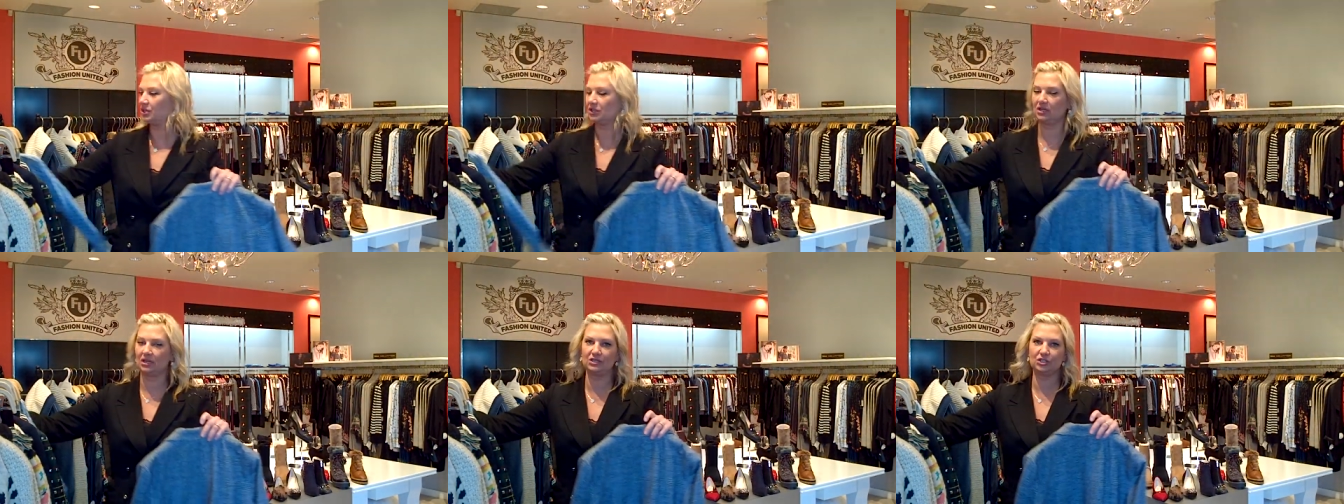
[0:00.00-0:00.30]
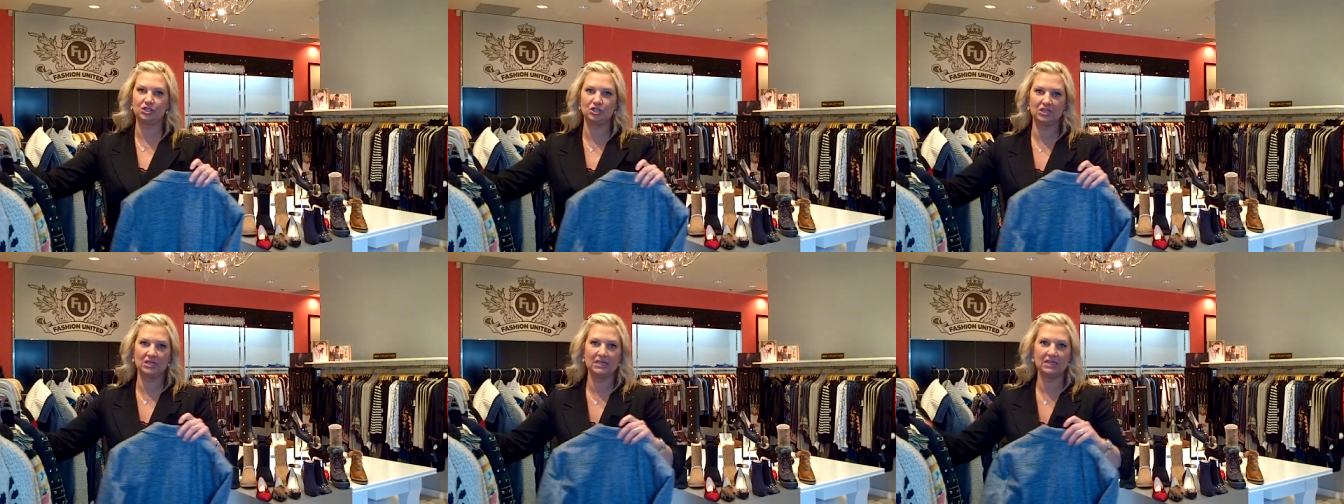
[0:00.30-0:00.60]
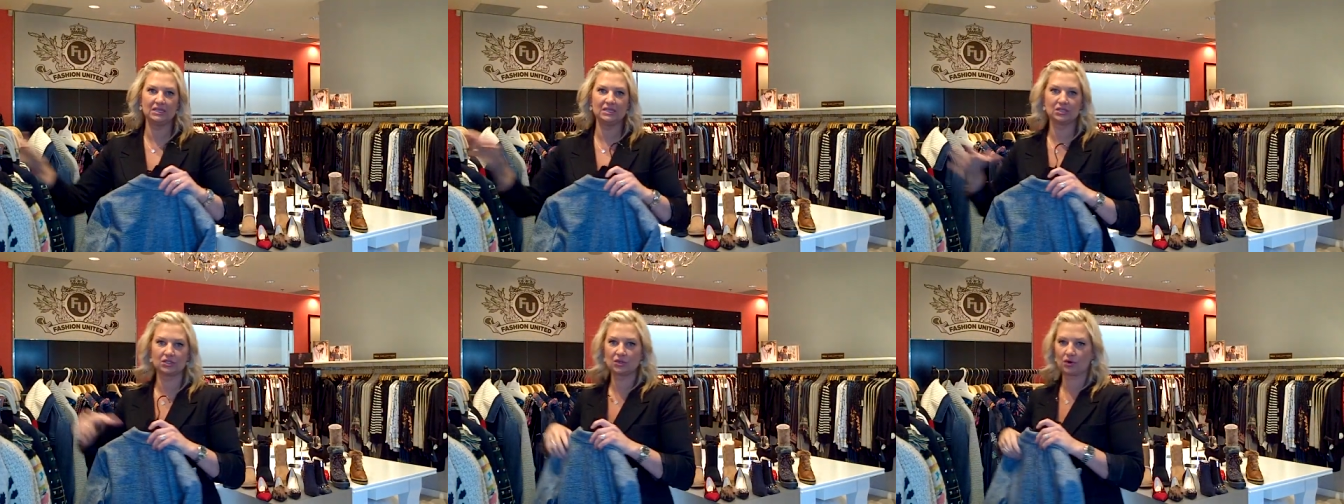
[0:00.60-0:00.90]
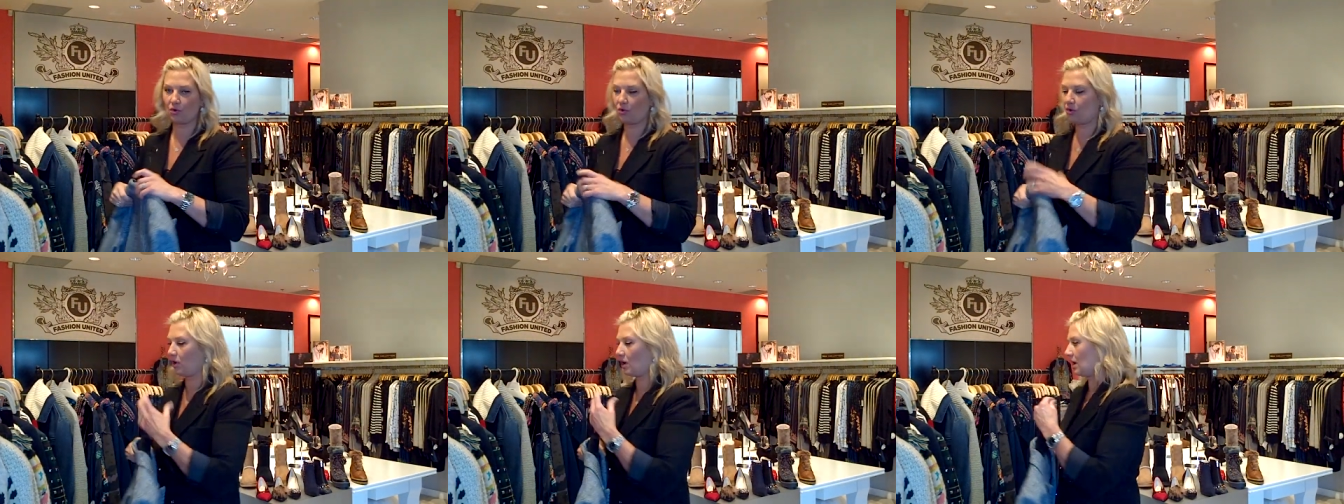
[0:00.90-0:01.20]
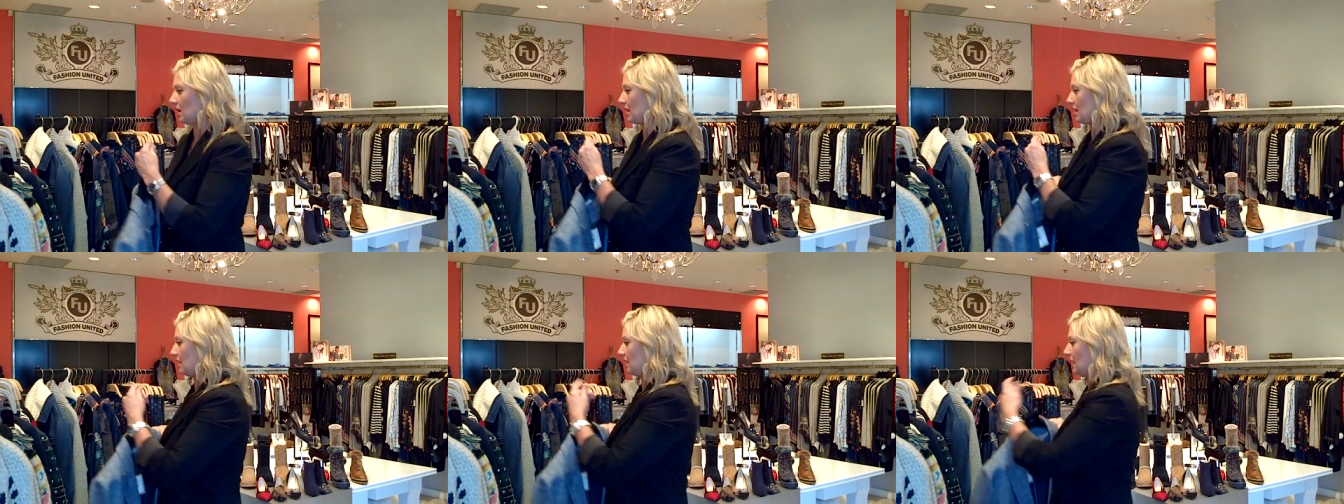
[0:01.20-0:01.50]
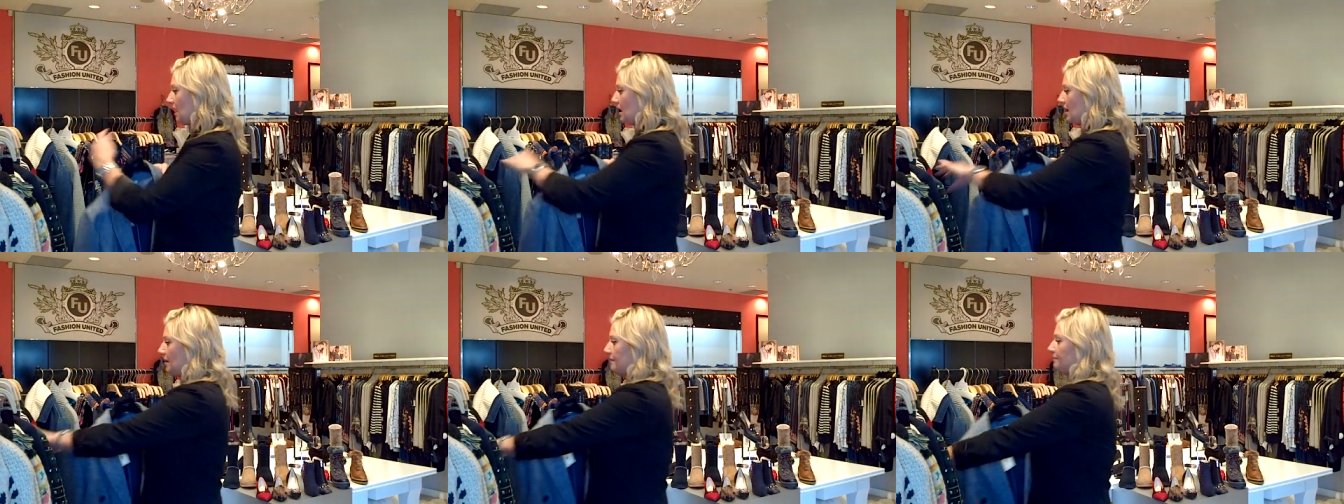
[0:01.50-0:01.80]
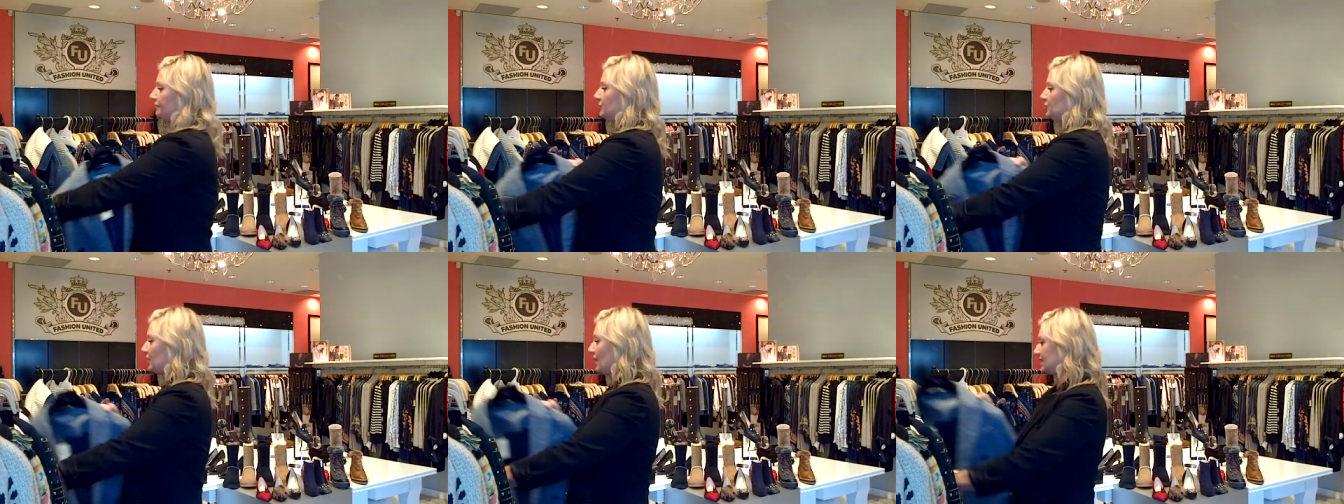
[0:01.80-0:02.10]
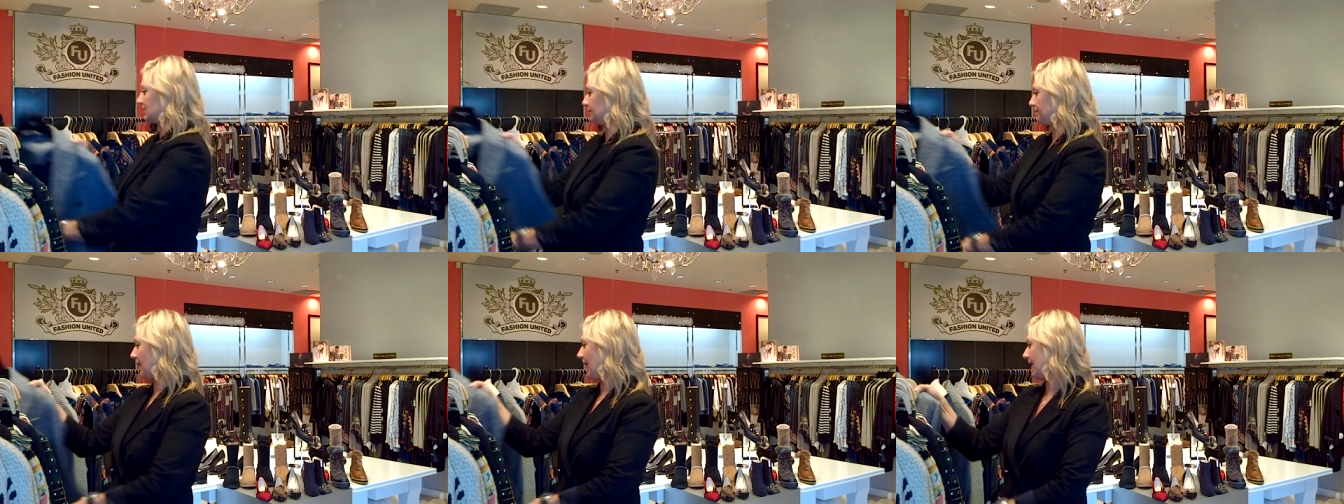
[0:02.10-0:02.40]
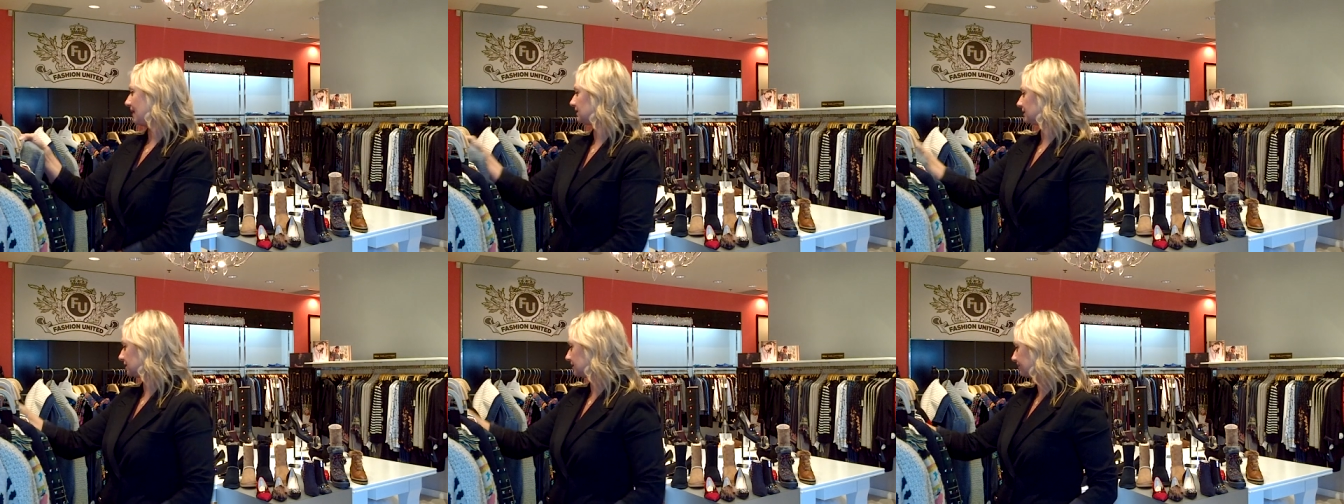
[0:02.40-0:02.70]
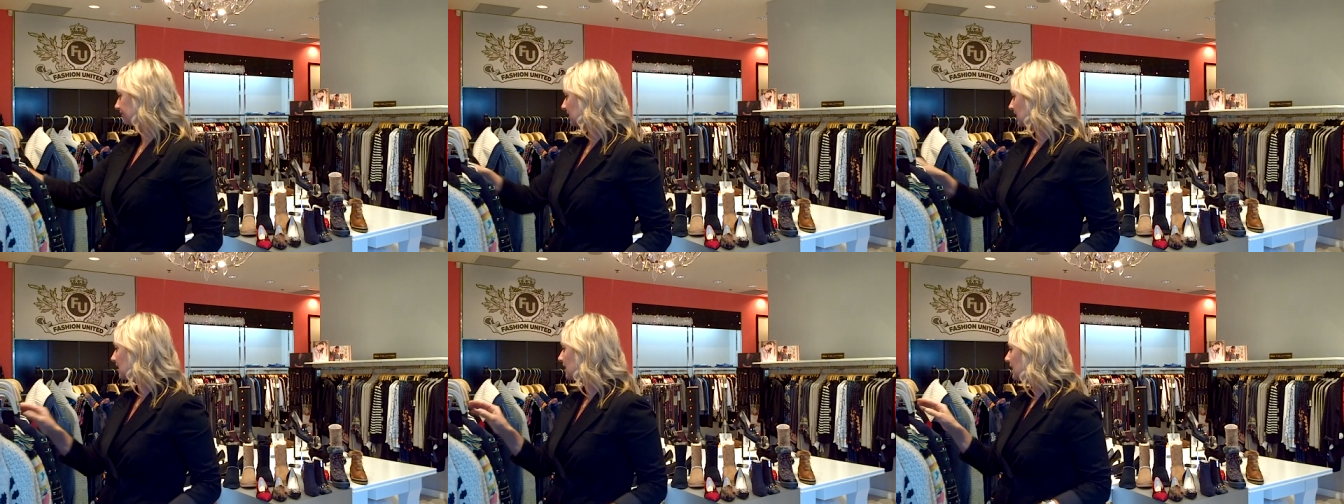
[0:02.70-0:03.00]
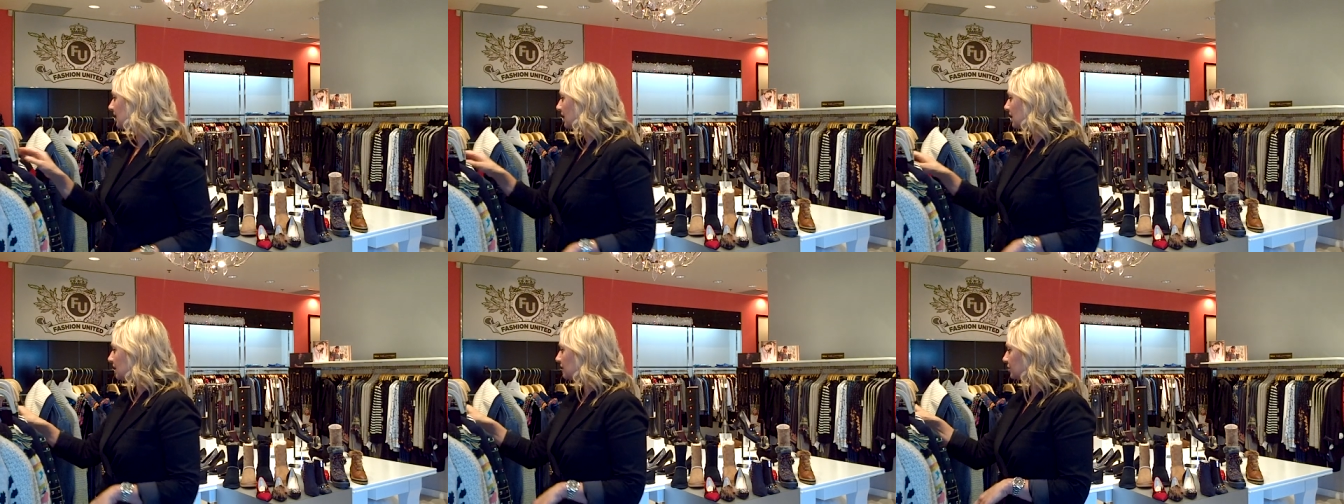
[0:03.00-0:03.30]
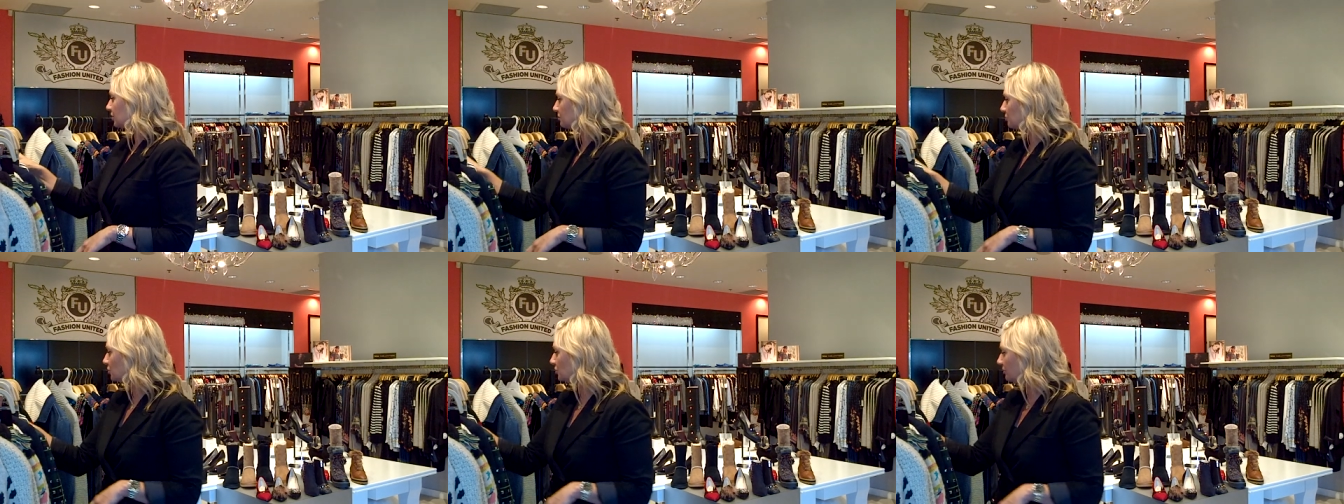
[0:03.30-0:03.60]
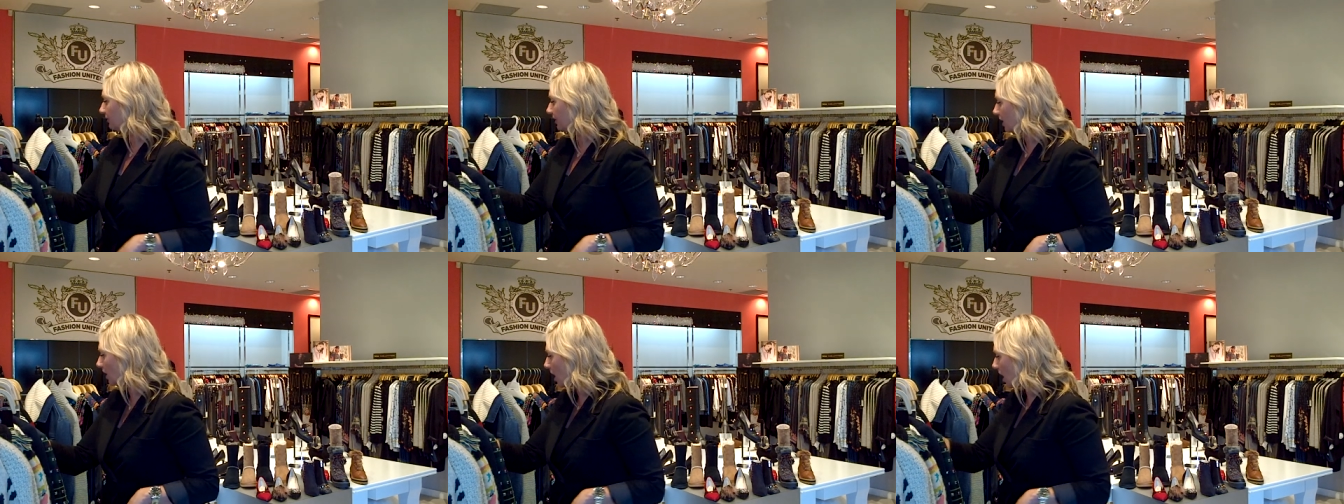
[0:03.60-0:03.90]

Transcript: the jeans or um, dress pants. So moving